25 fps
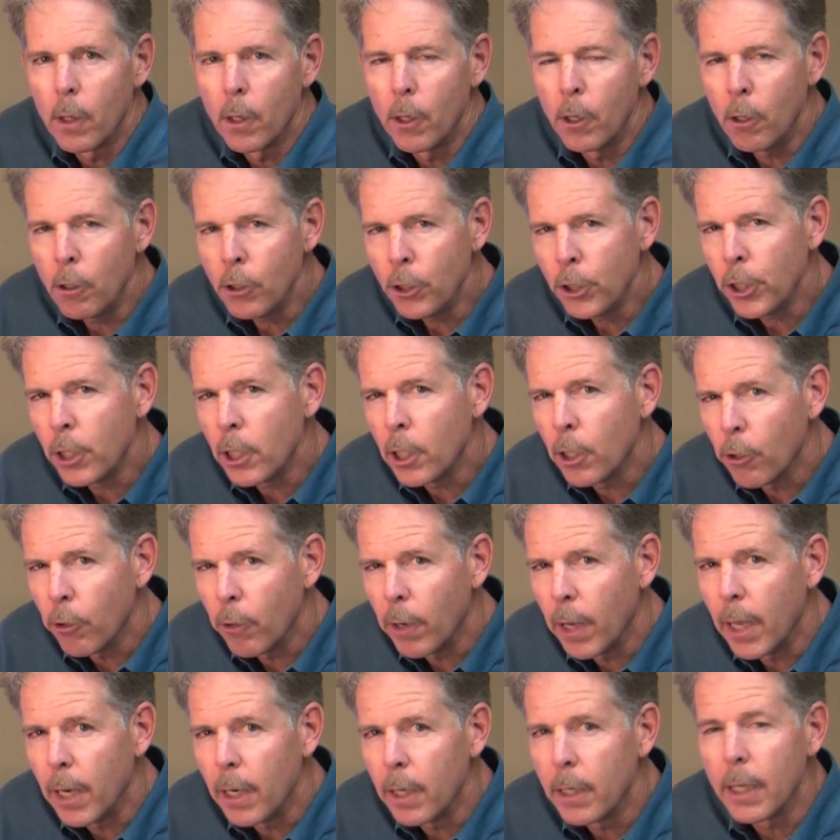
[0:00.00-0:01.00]
Enocean
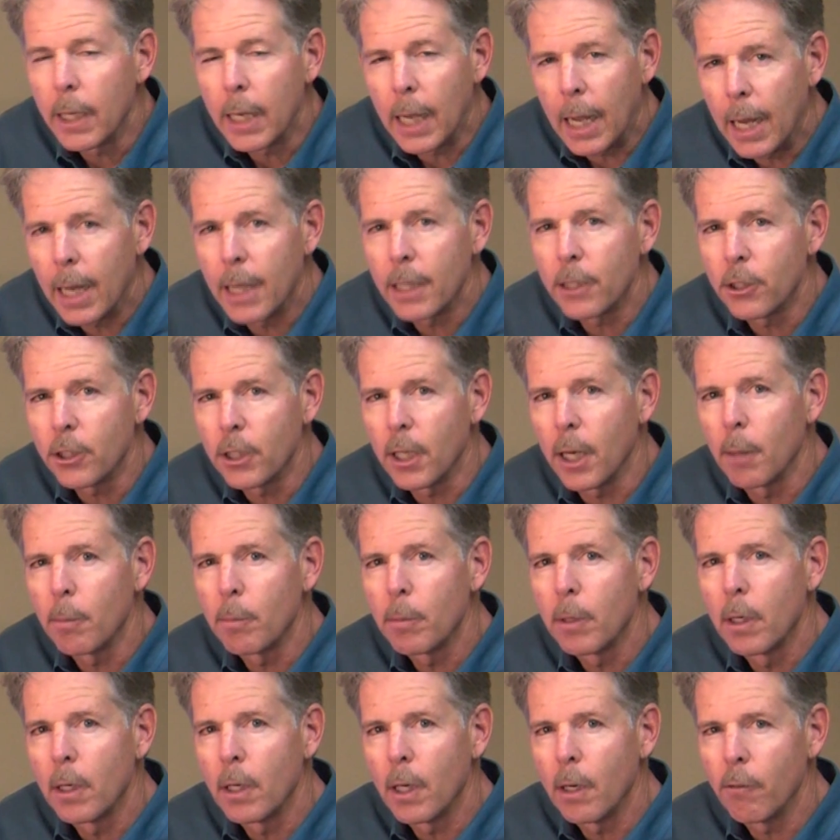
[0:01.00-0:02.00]
created the
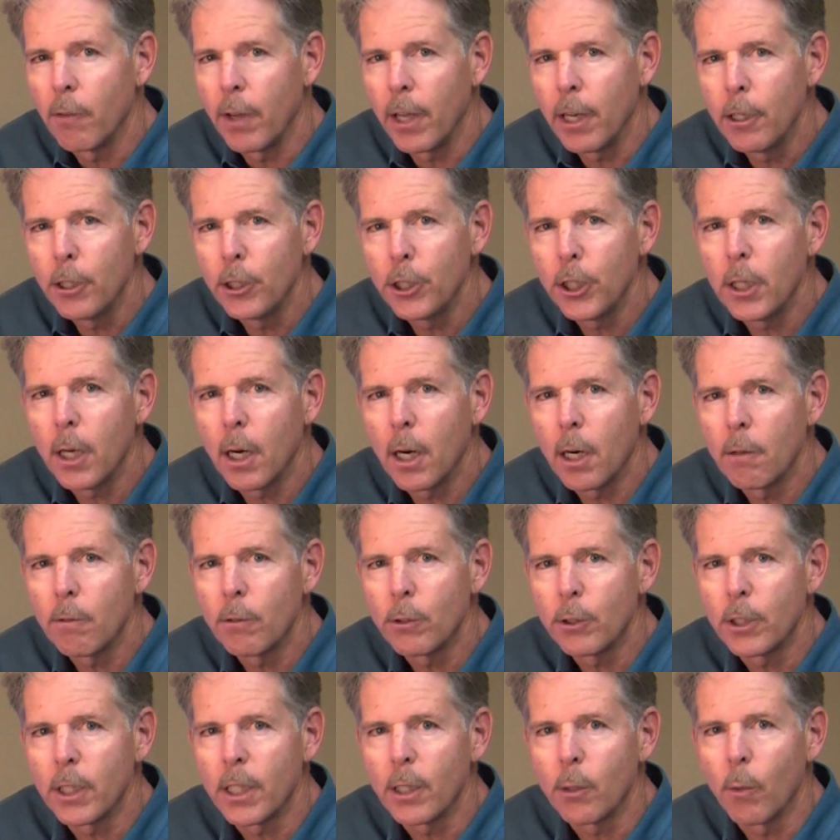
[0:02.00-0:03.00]
concept of energy
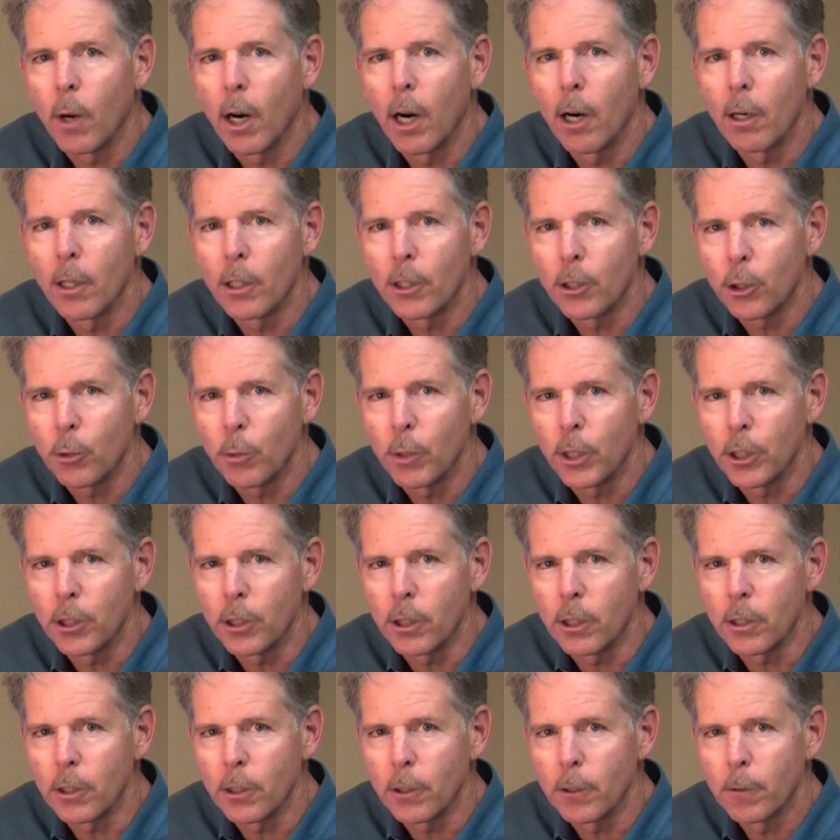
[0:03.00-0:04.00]
harvesting wireless
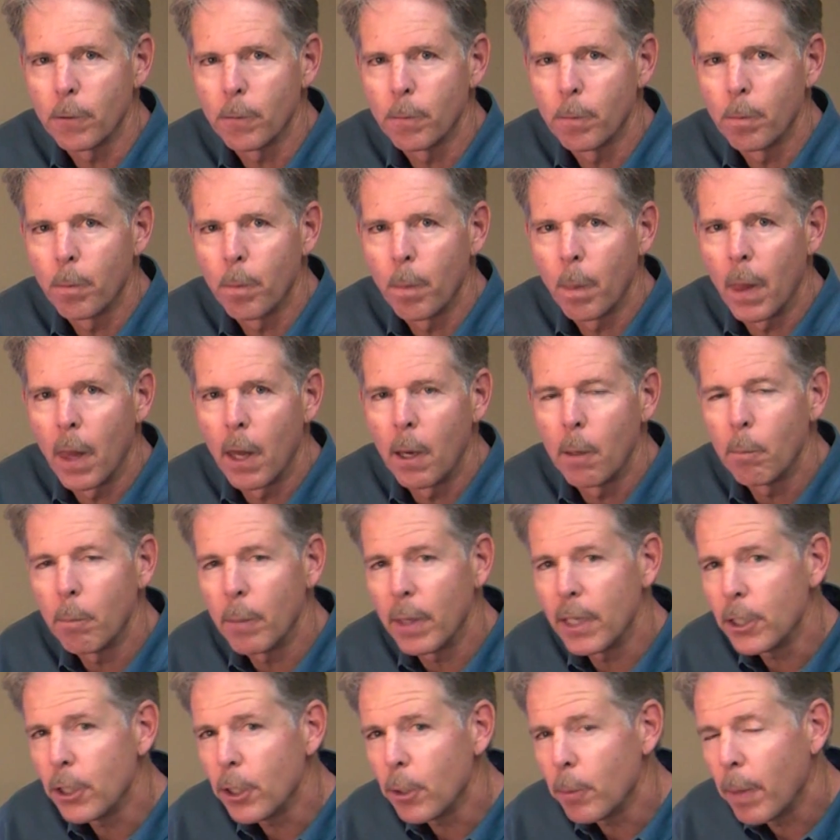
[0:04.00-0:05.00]
switches
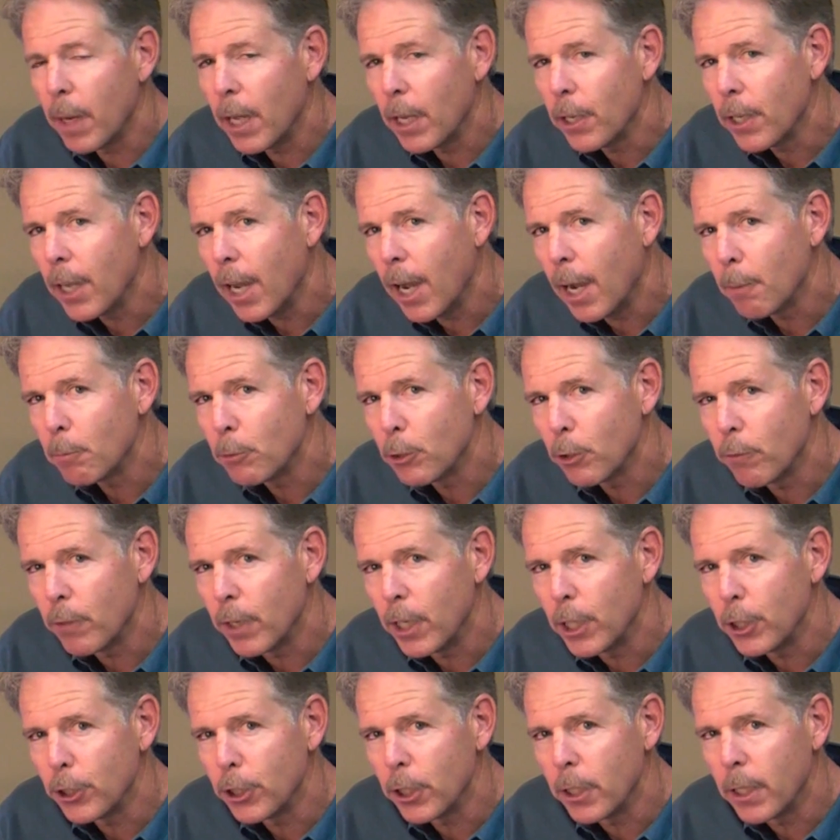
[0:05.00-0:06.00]
based upon the
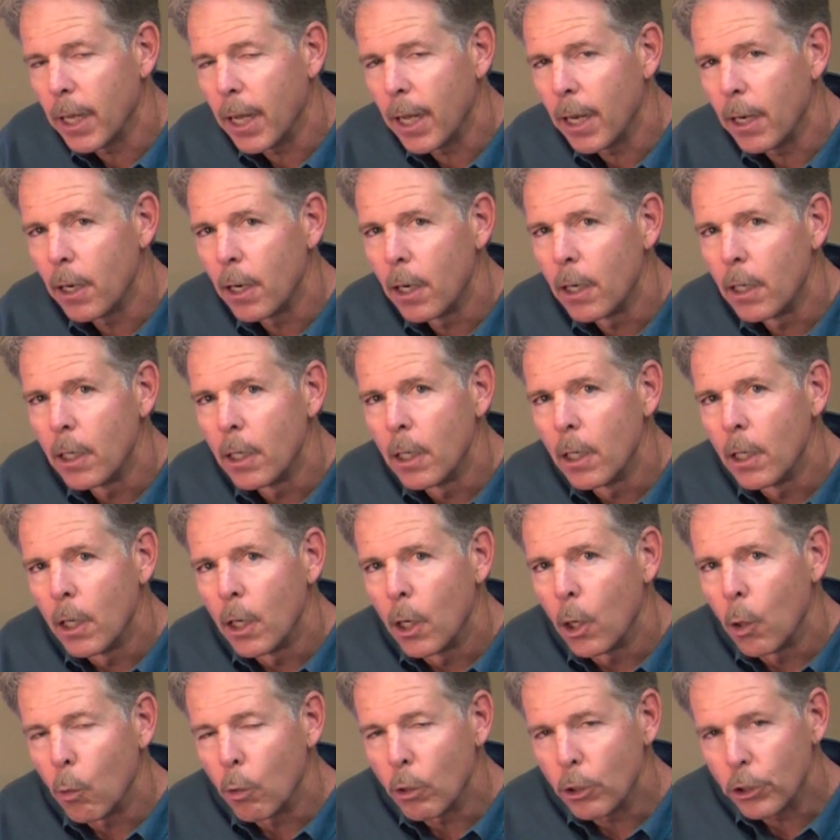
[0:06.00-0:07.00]
observation that
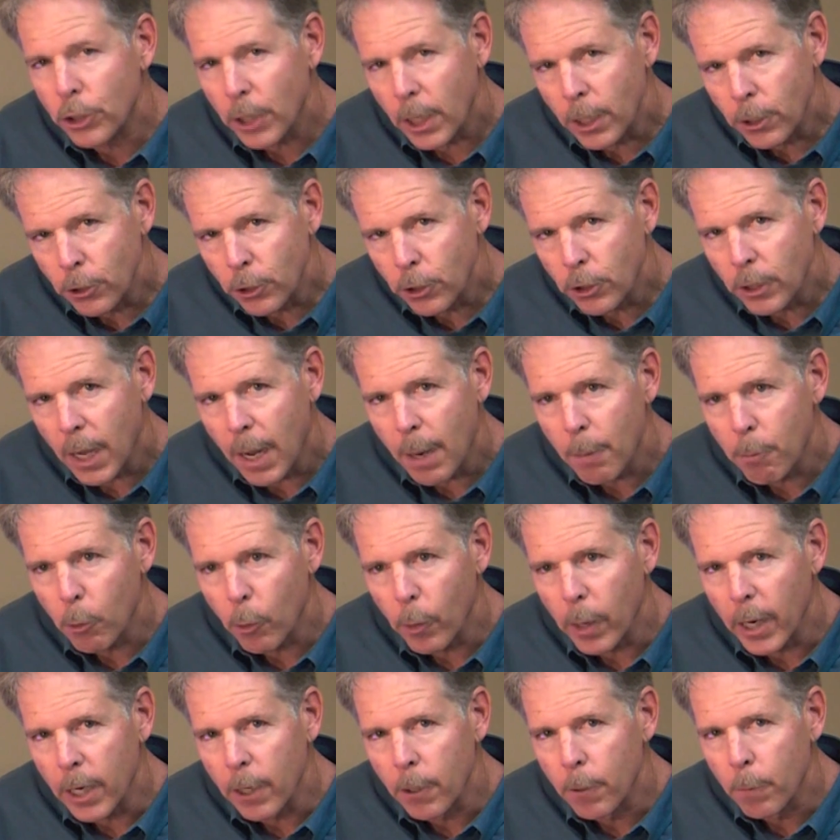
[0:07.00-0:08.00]
where sensors
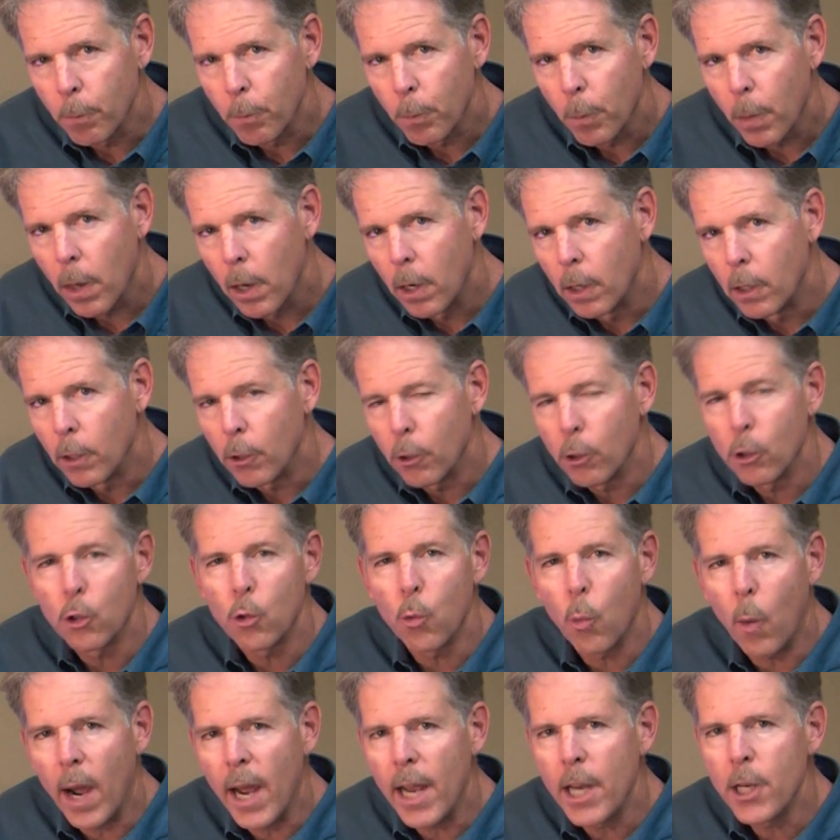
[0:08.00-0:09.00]
operate,
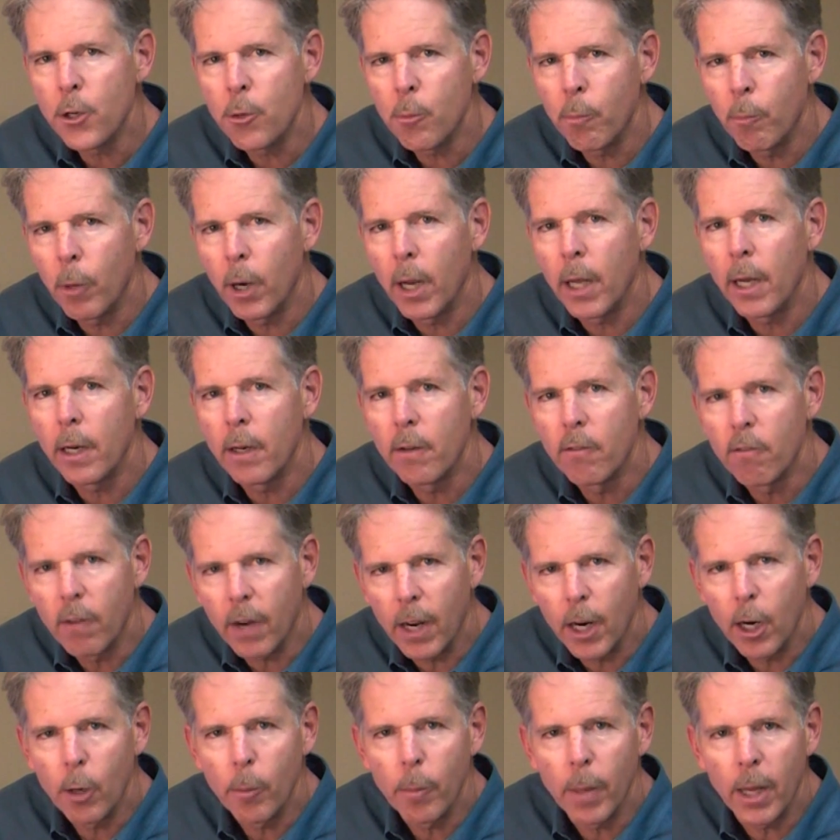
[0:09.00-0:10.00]
there's widespread
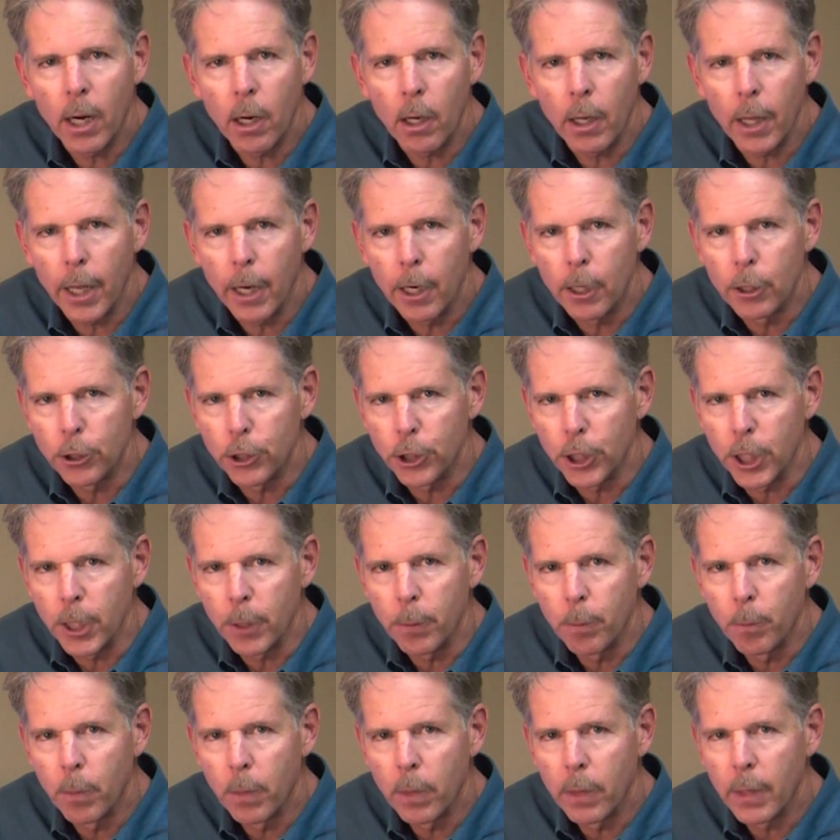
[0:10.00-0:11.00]
environmental
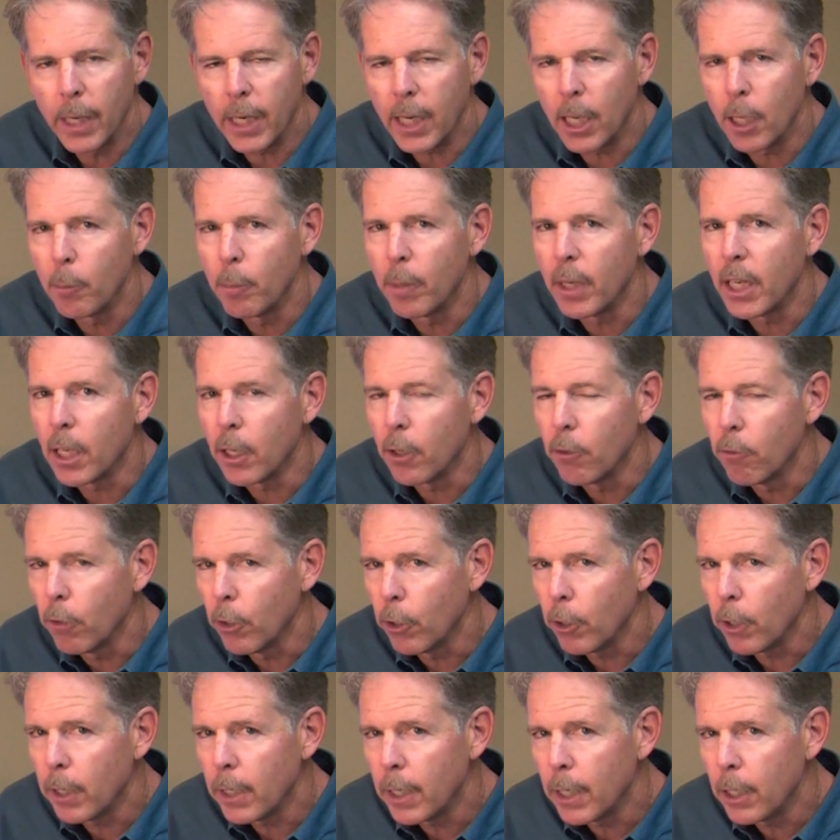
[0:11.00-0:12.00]
energy that can be
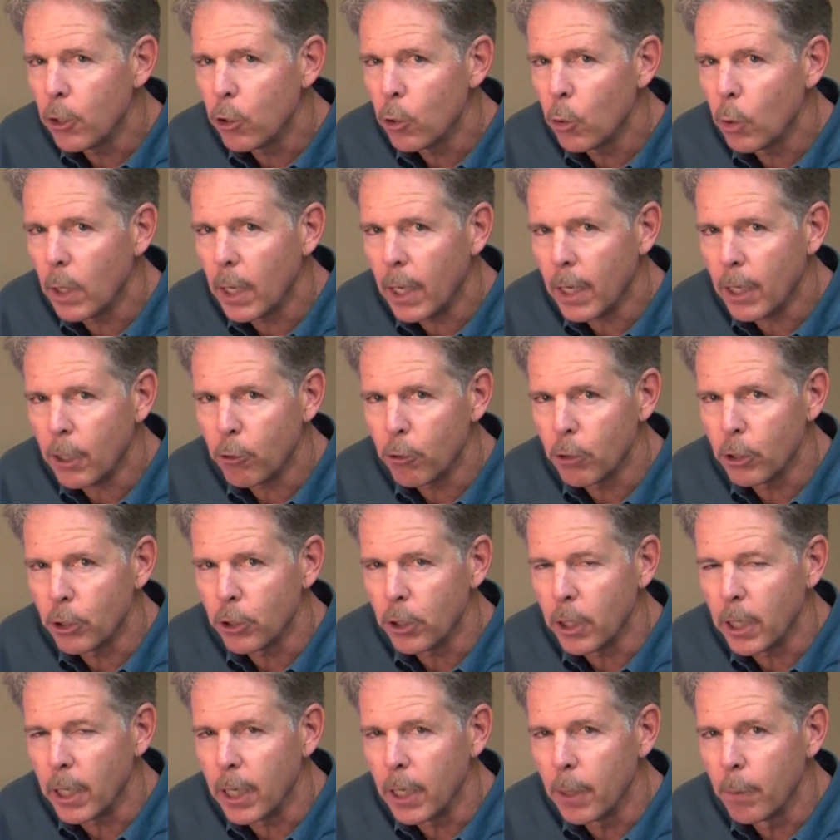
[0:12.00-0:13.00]
converted into
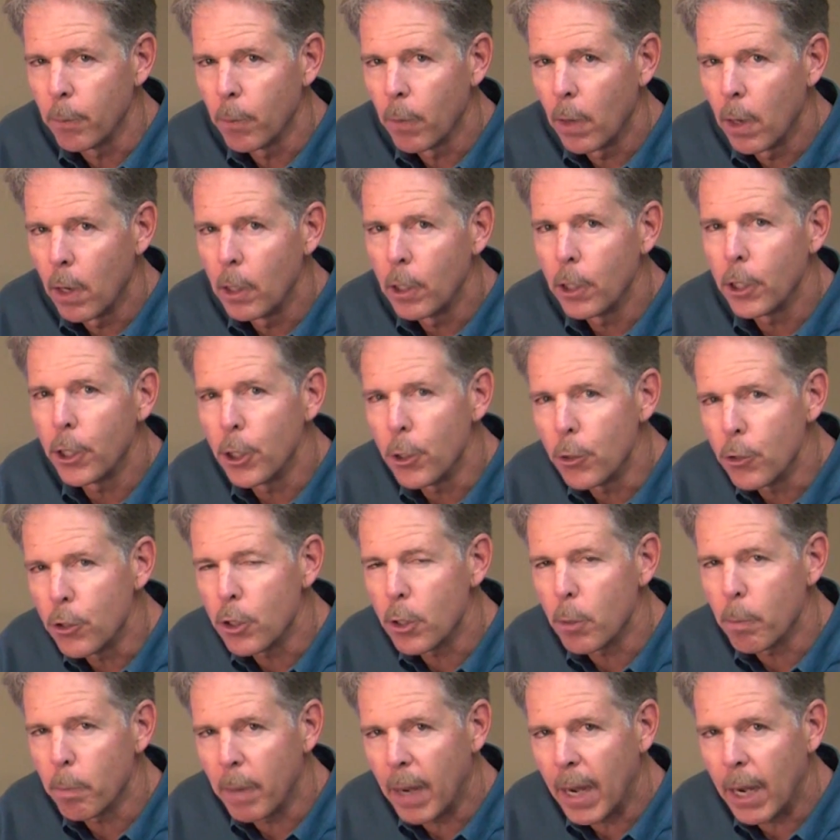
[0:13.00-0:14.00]
electricity used
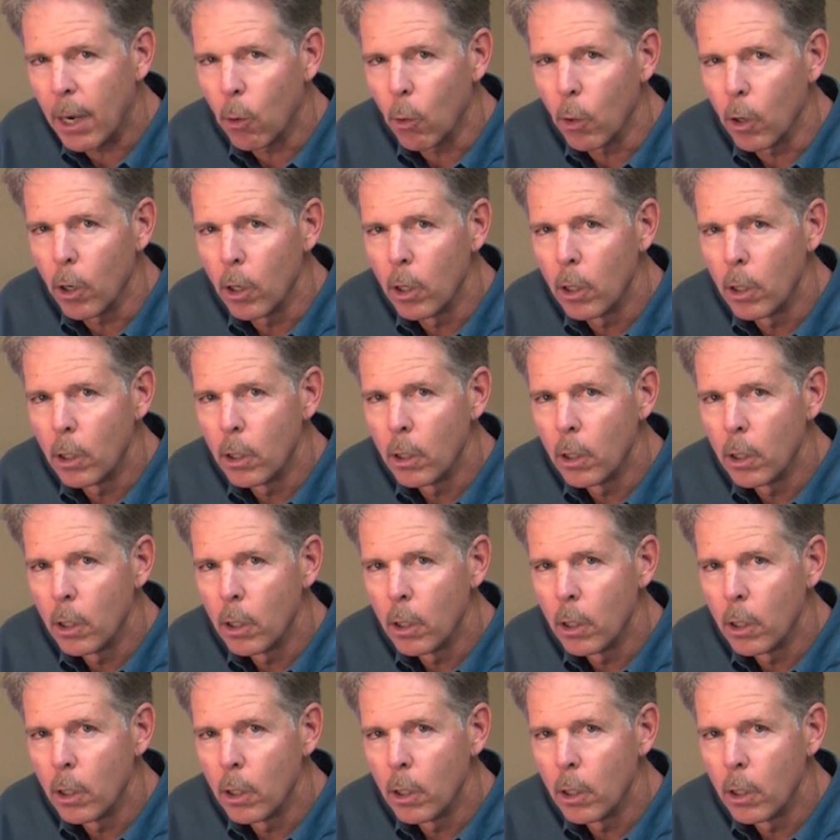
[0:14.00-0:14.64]
to power